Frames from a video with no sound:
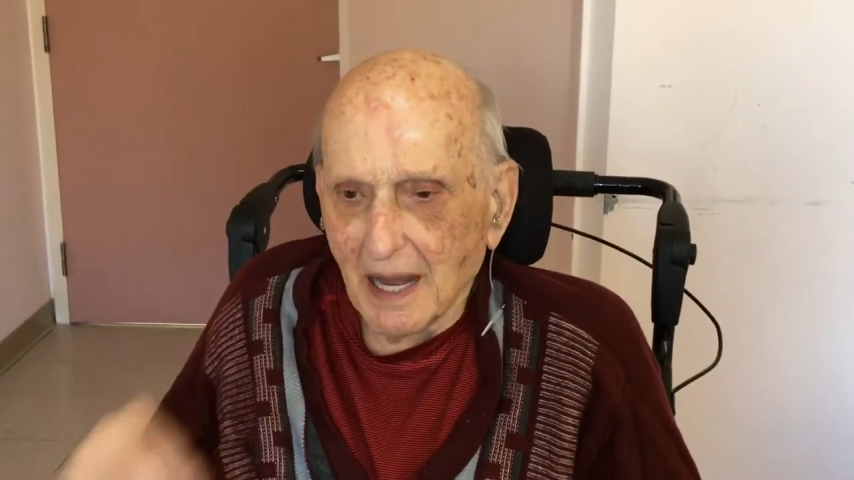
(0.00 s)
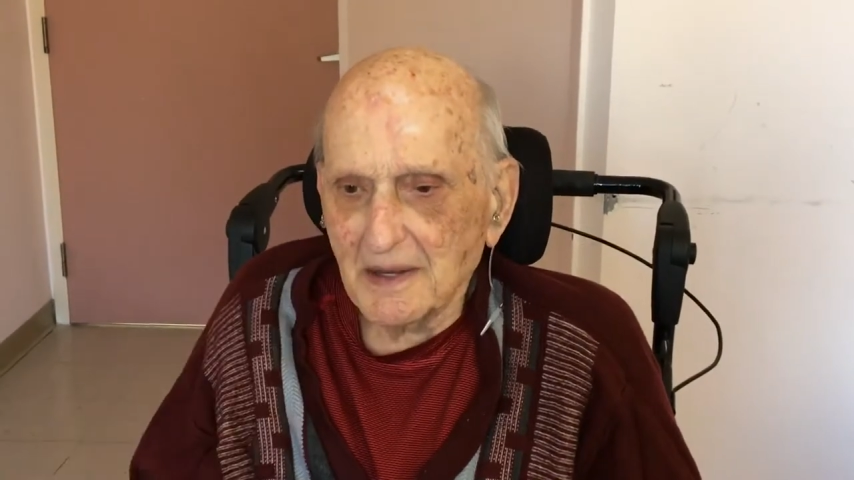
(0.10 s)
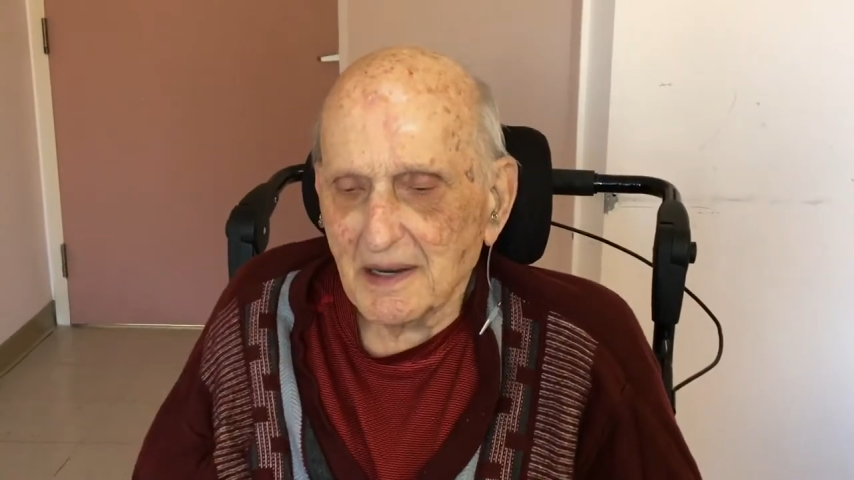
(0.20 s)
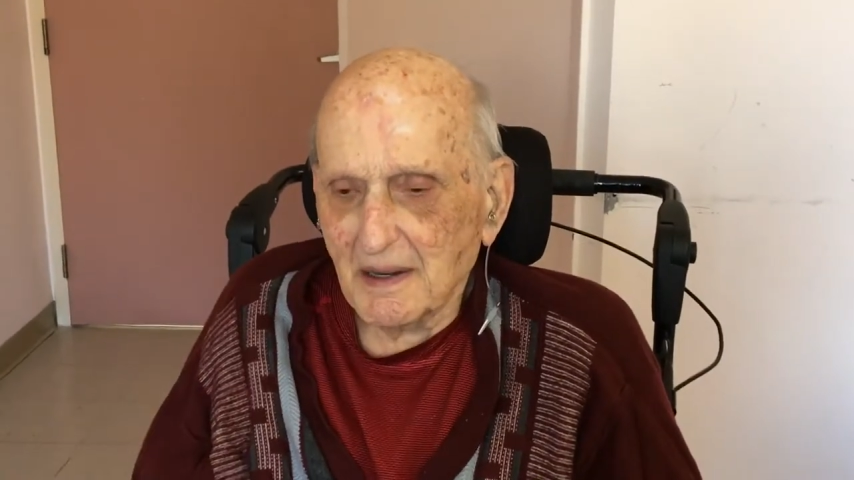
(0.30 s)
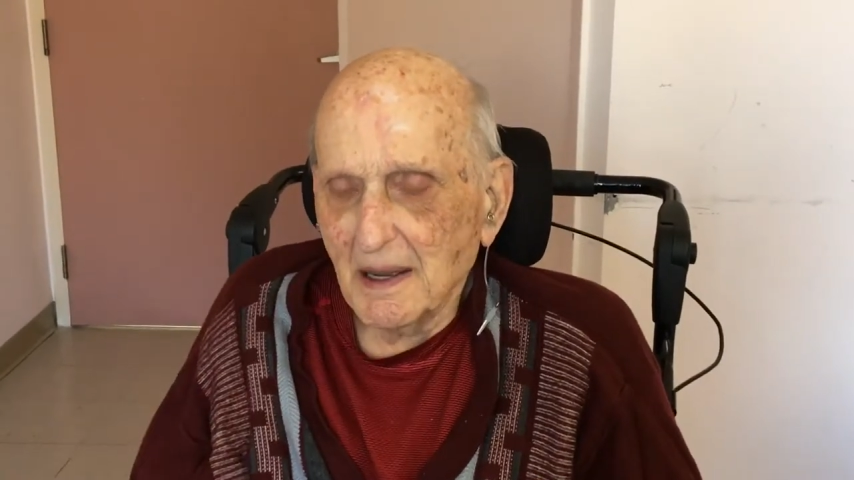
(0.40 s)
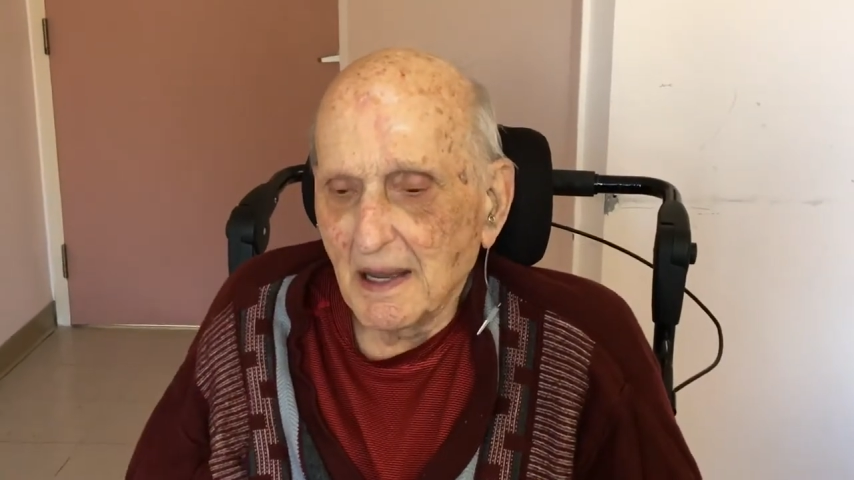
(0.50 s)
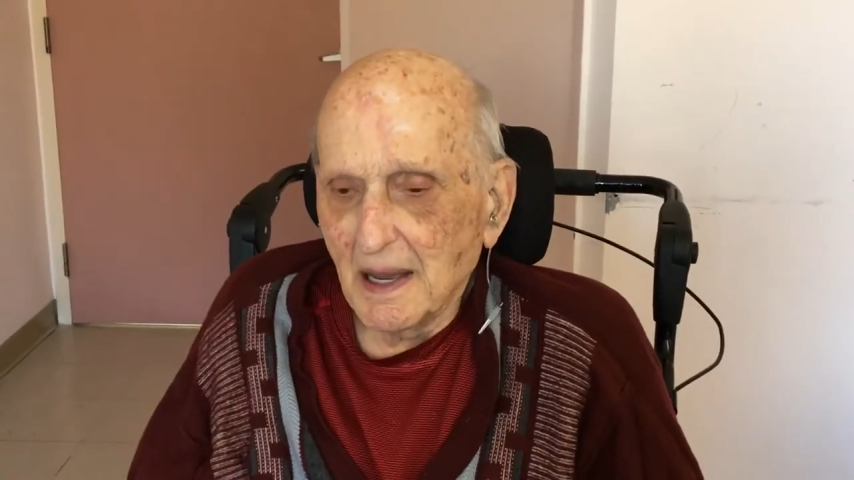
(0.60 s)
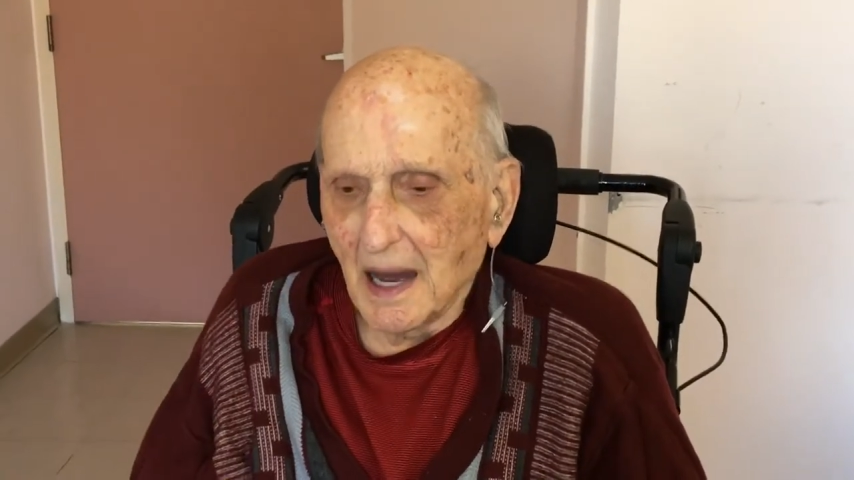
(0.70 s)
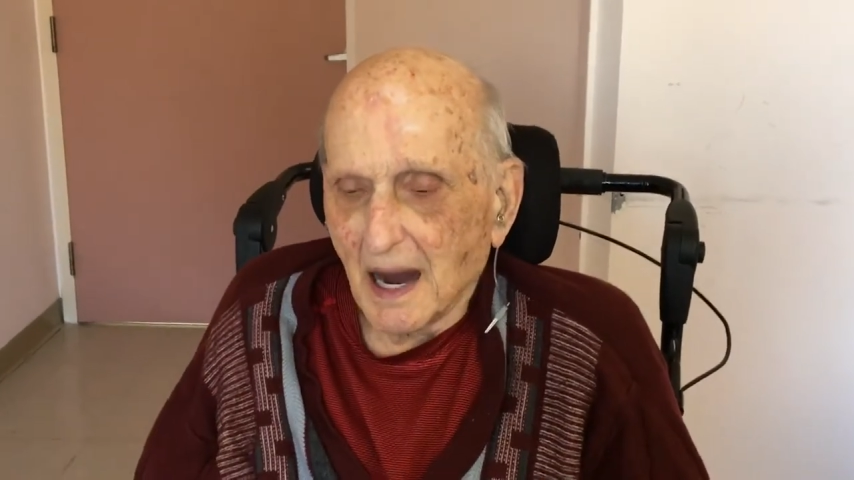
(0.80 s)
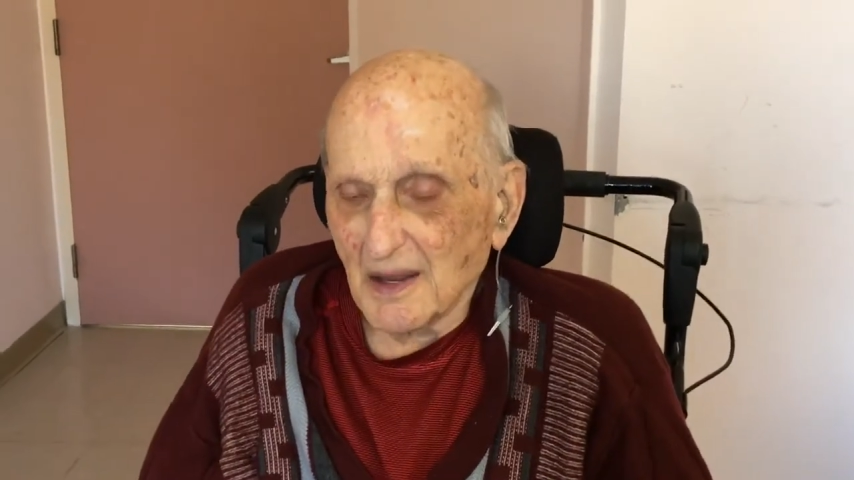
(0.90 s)
on the
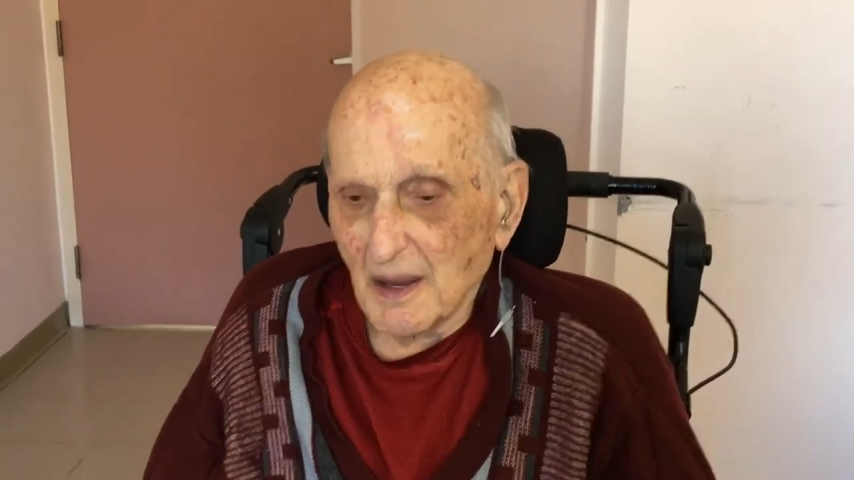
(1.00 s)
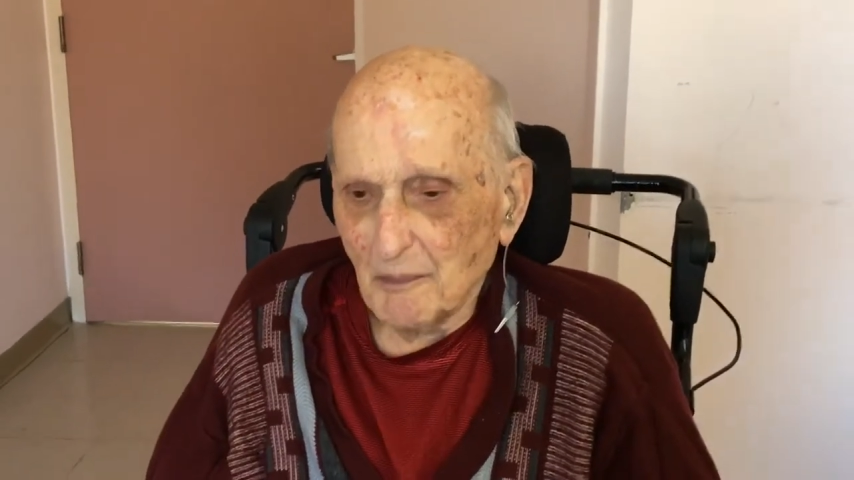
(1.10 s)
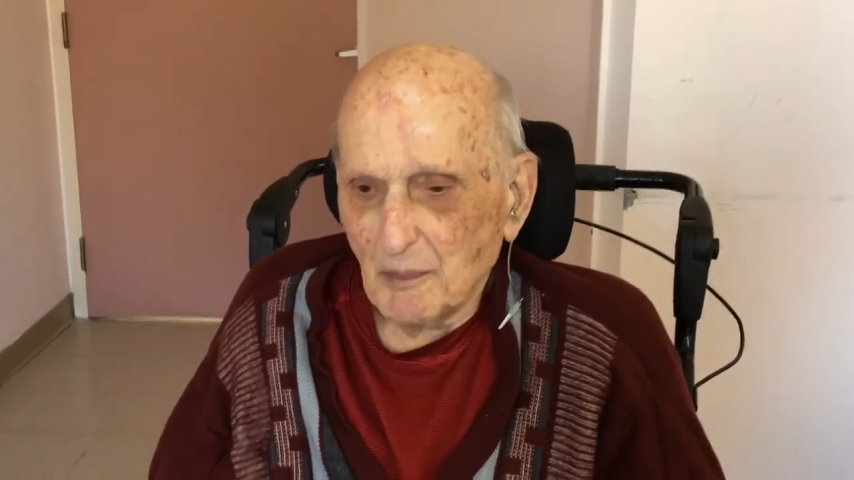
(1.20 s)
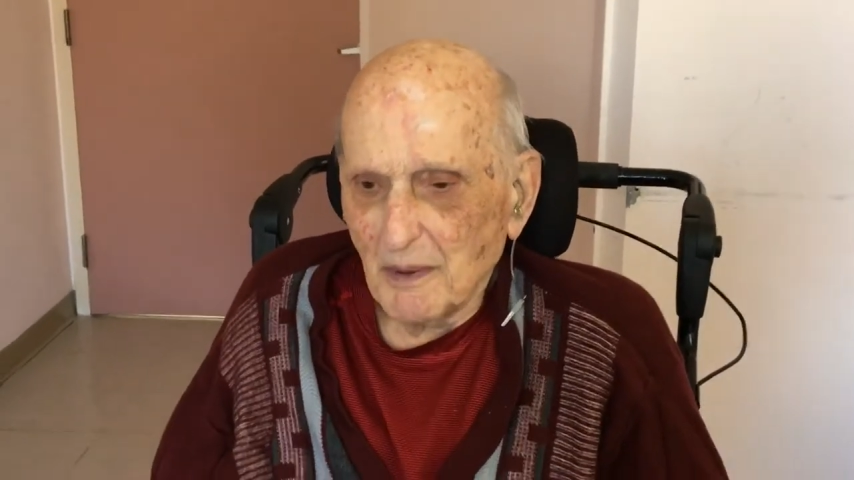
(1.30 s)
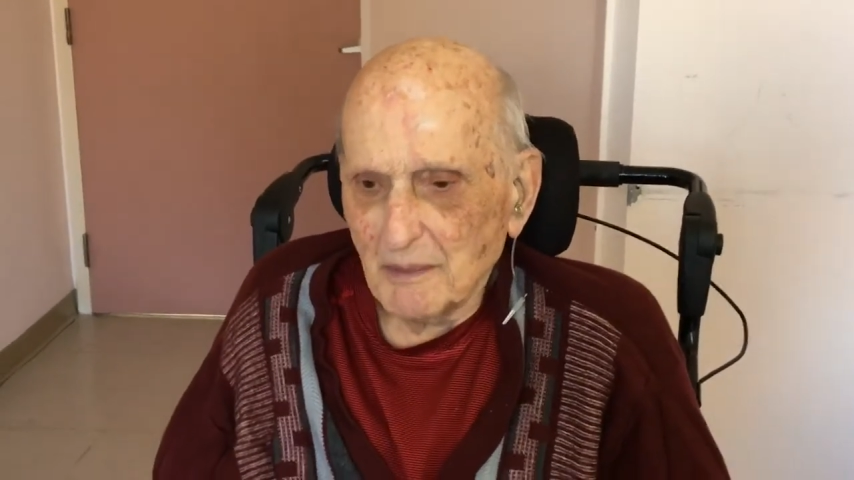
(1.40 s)
on the